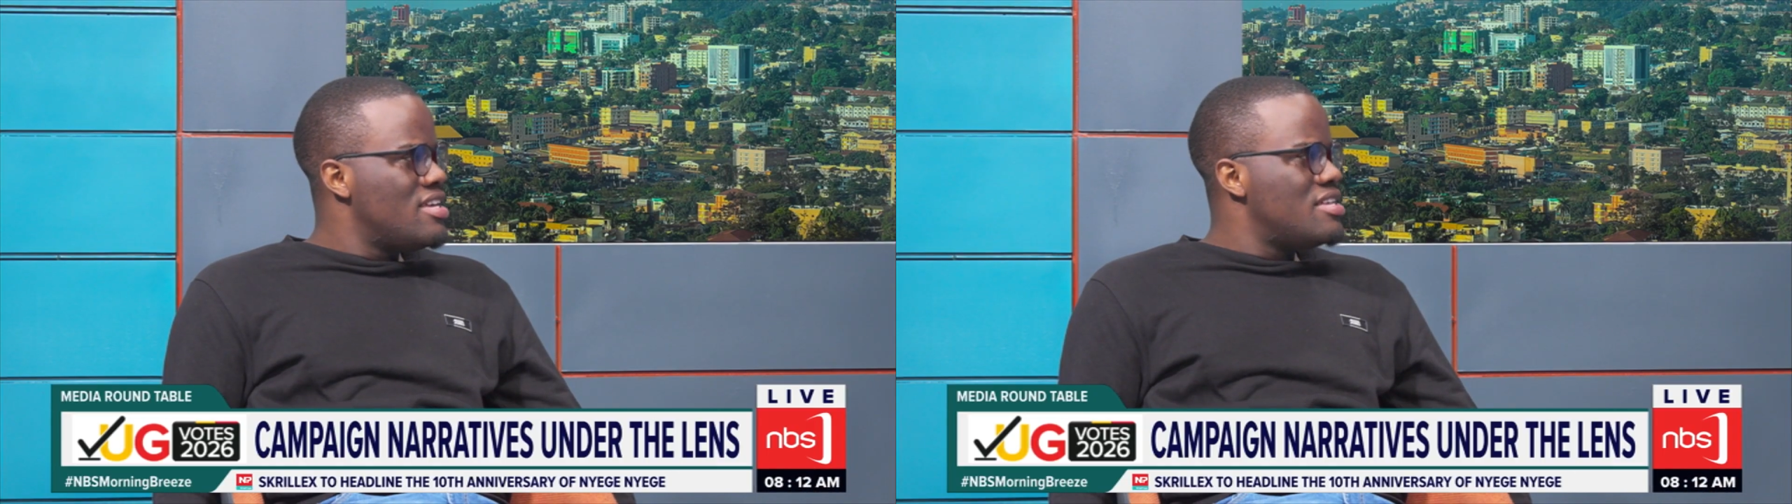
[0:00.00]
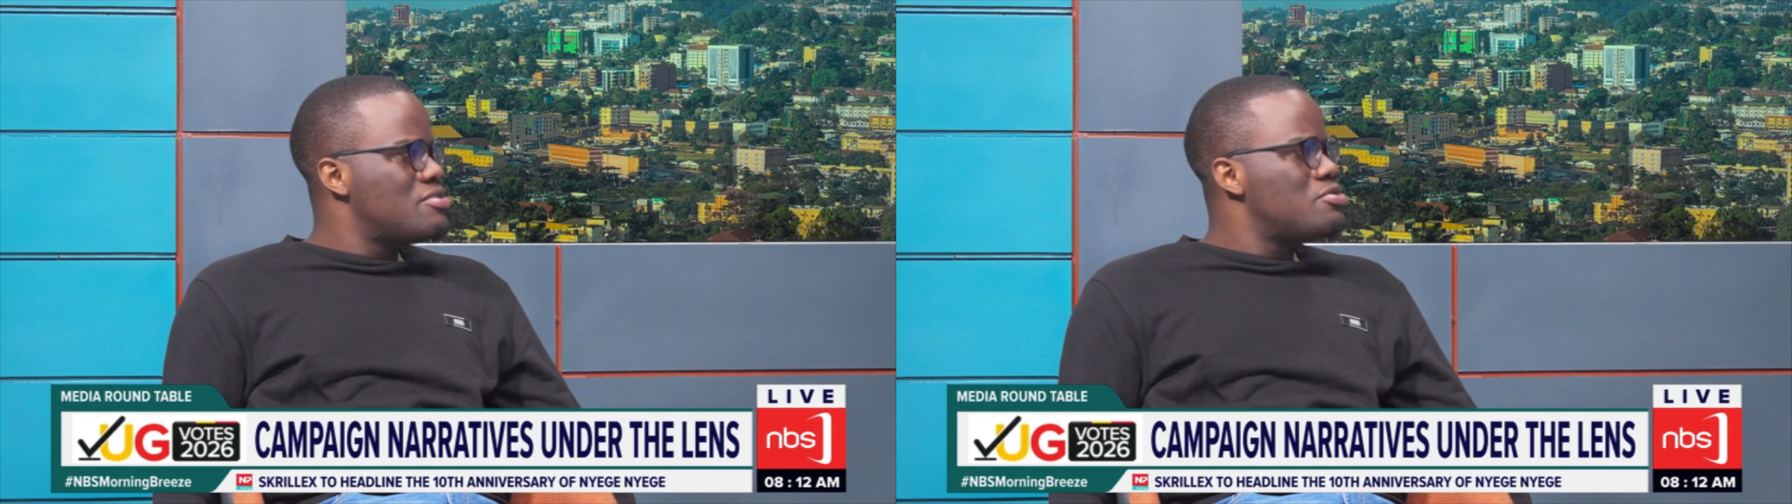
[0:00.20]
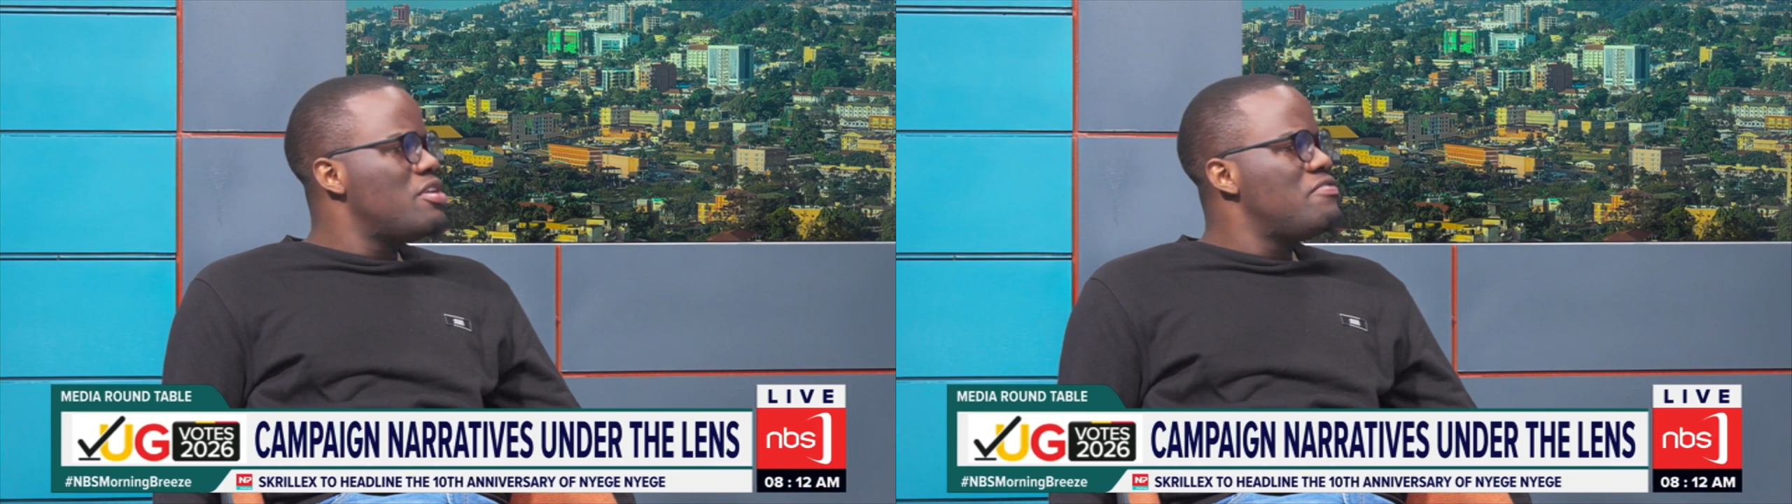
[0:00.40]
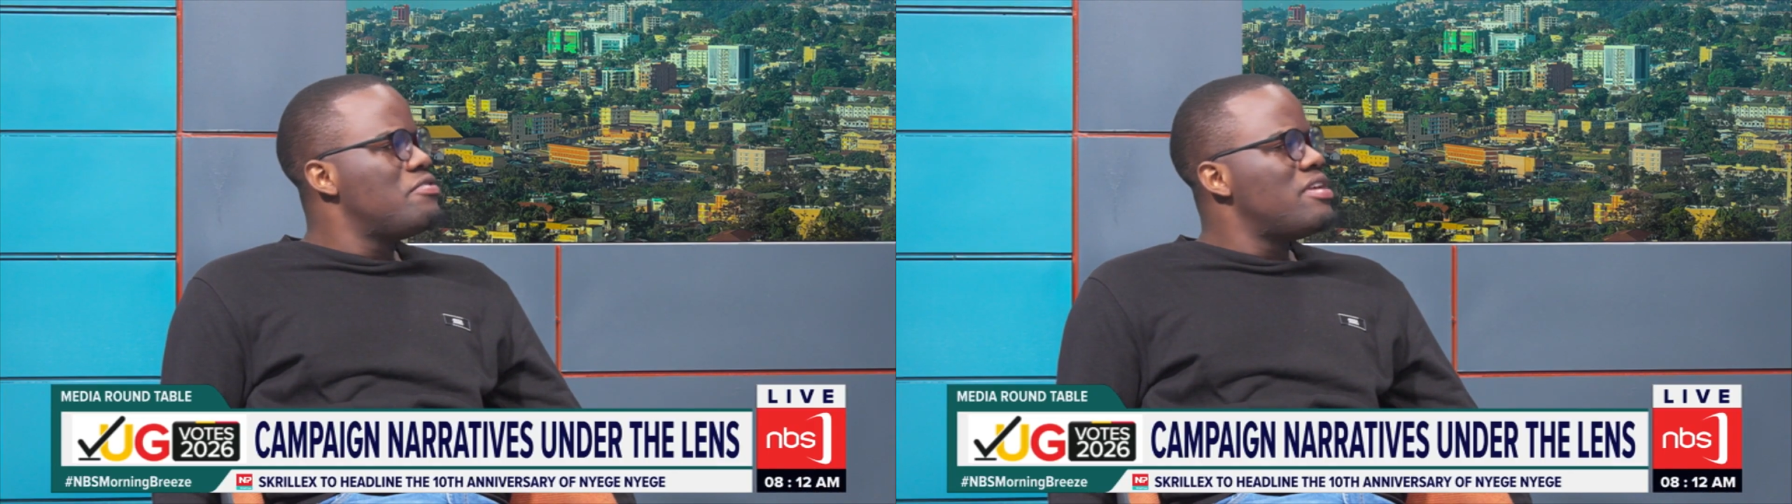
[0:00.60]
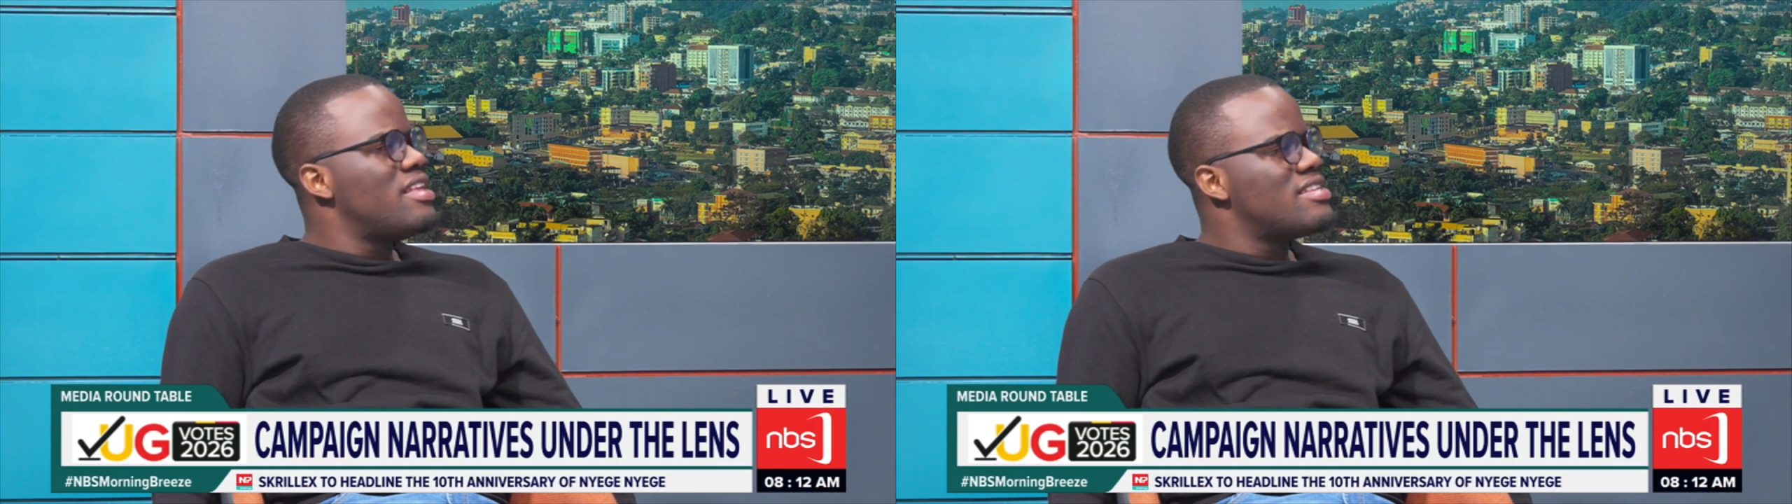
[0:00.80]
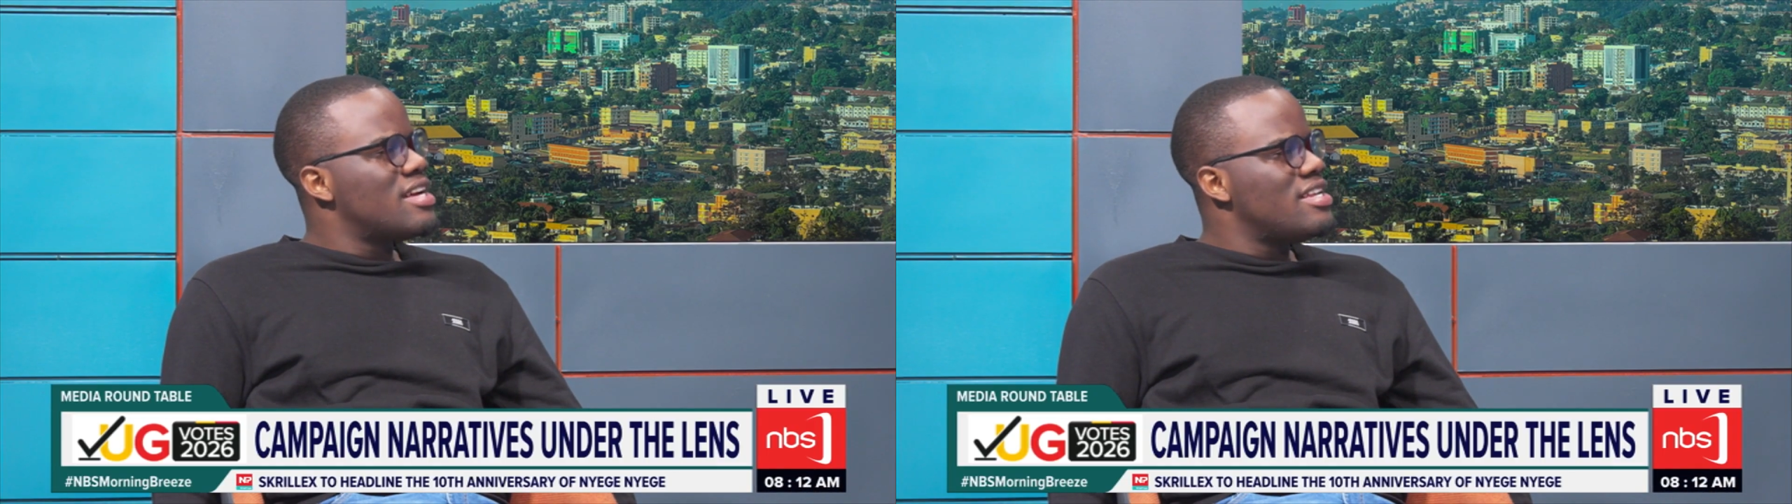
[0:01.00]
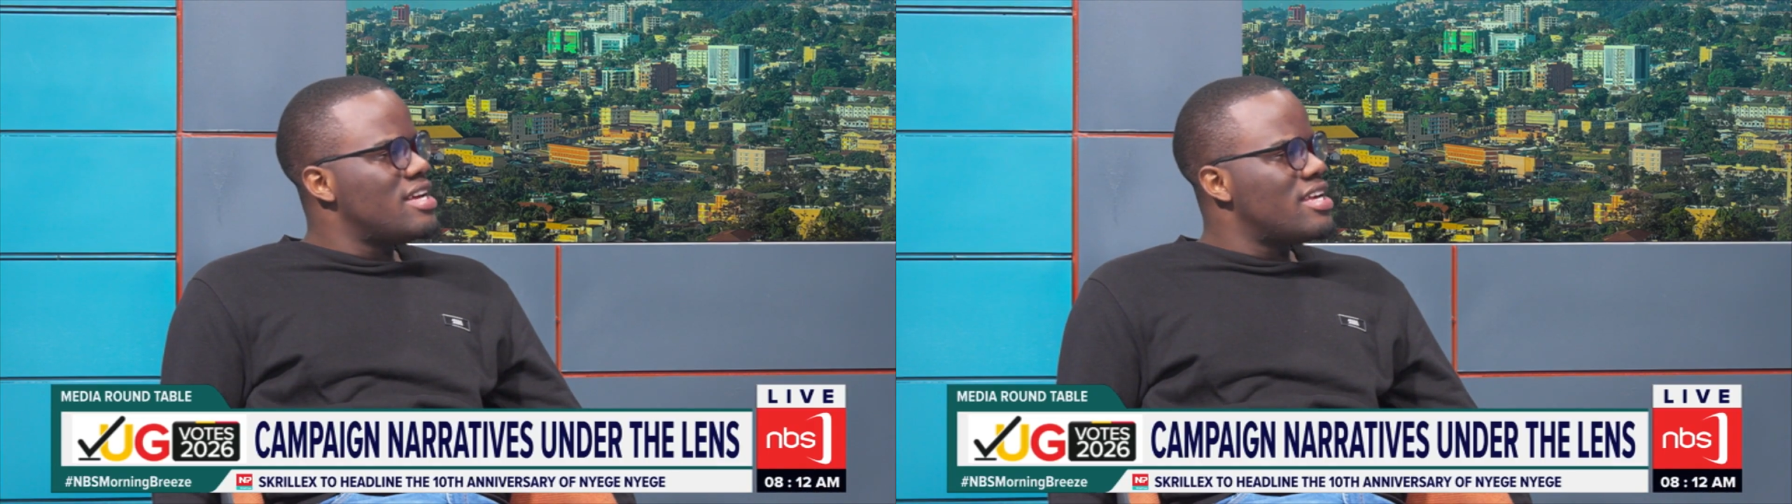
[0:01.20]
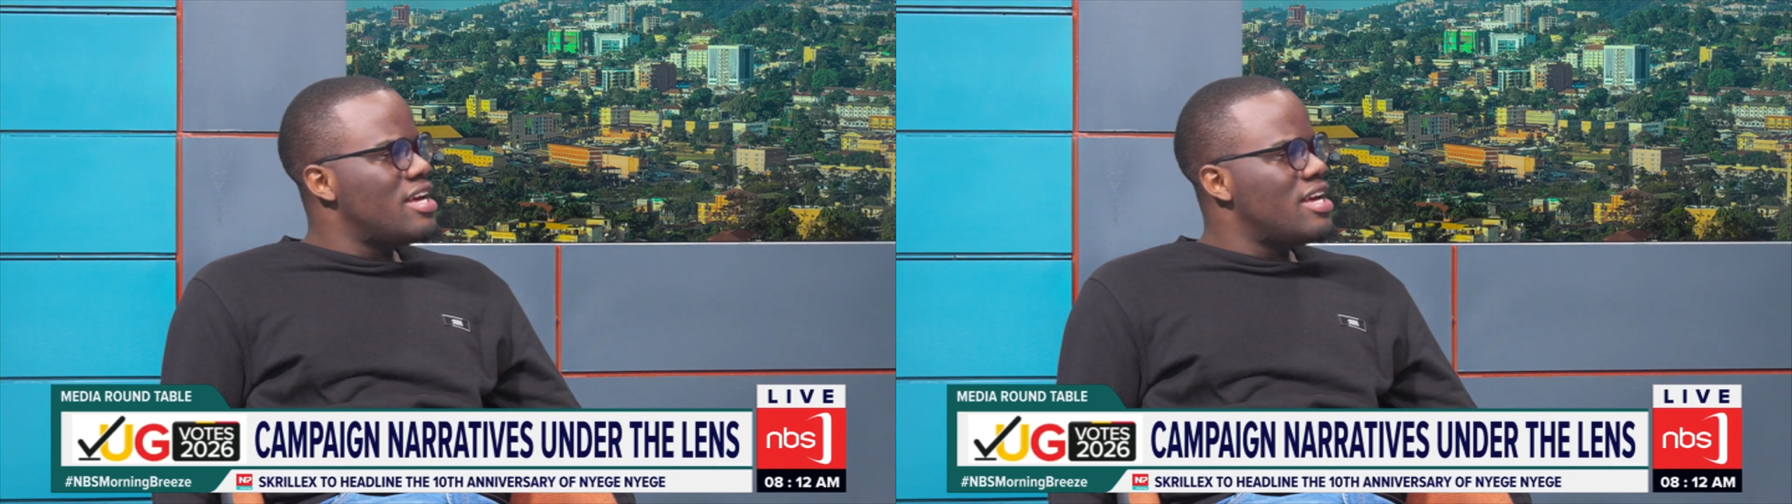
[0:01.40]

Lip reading: Yes, so if you read that Kalinaki